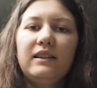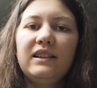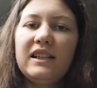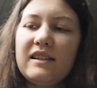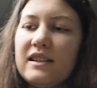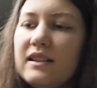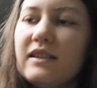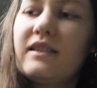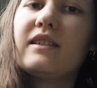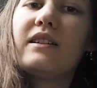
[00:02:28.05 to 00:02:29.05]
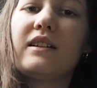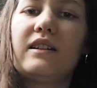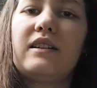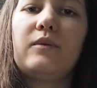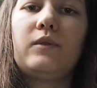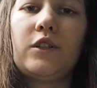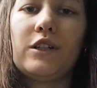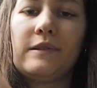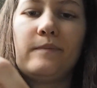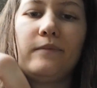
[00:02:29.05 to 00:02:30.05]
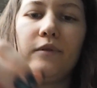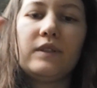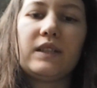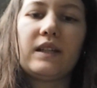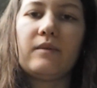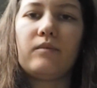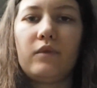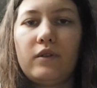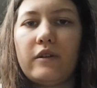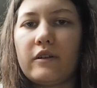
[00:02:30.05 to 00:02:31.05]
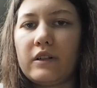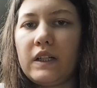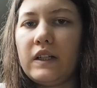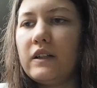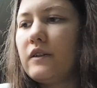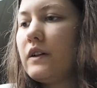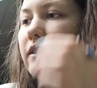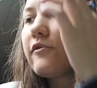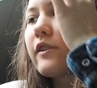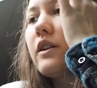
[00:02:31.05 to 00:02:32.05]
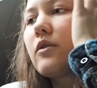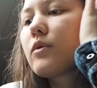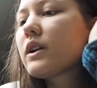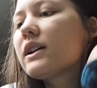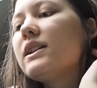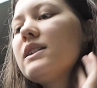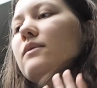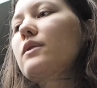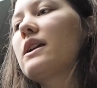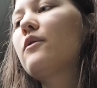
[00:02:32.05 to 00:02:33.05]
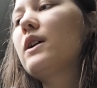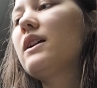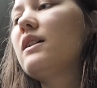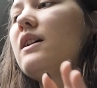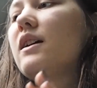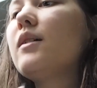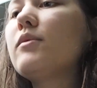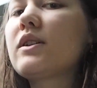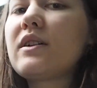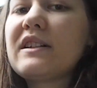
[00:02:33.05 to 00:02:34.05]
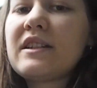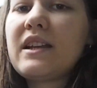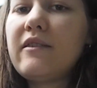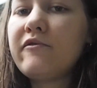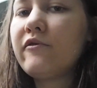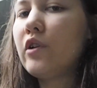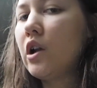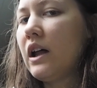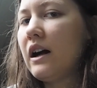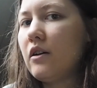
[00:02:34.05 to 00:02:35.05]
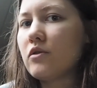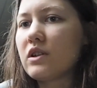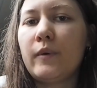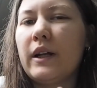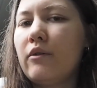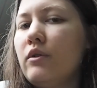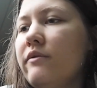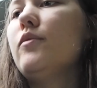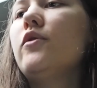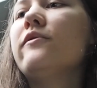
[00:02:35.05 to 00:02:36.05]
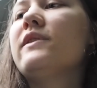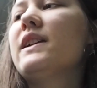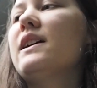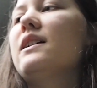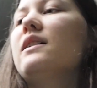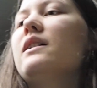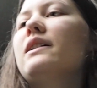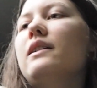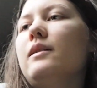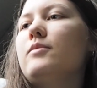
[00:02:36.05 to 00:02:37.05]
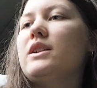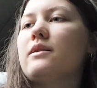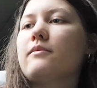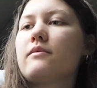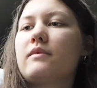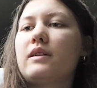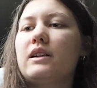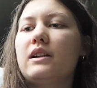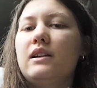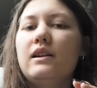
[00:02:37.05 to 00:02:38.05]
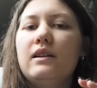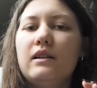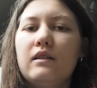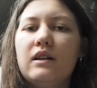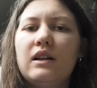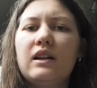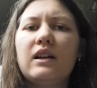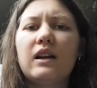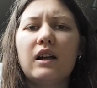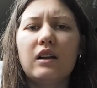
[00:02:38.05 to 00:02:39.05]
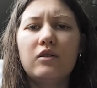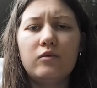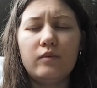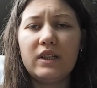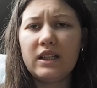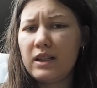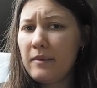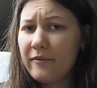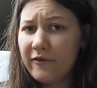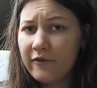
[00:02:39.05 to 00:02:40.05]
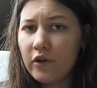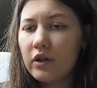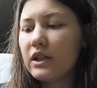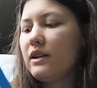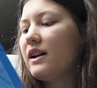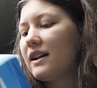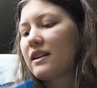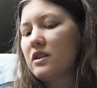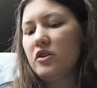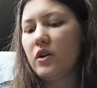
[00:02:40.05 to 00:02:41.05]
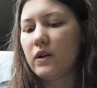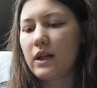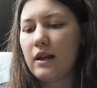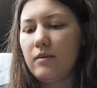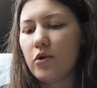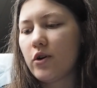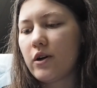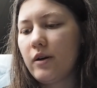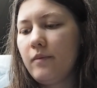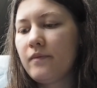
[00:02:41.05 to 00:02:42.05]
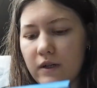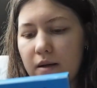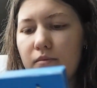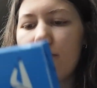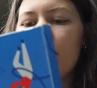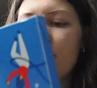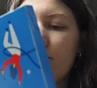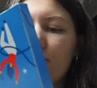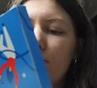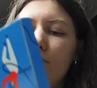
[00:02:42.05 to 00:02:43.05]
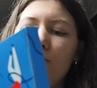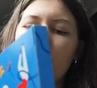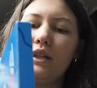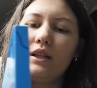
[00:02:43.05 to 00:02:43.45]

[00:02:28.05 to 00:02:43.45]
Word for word: lid and I will just put them on here if I don't want to eat them right away because they fall out when I remove the aluminum. Al aluminium foil. I can talk anymore. Number three.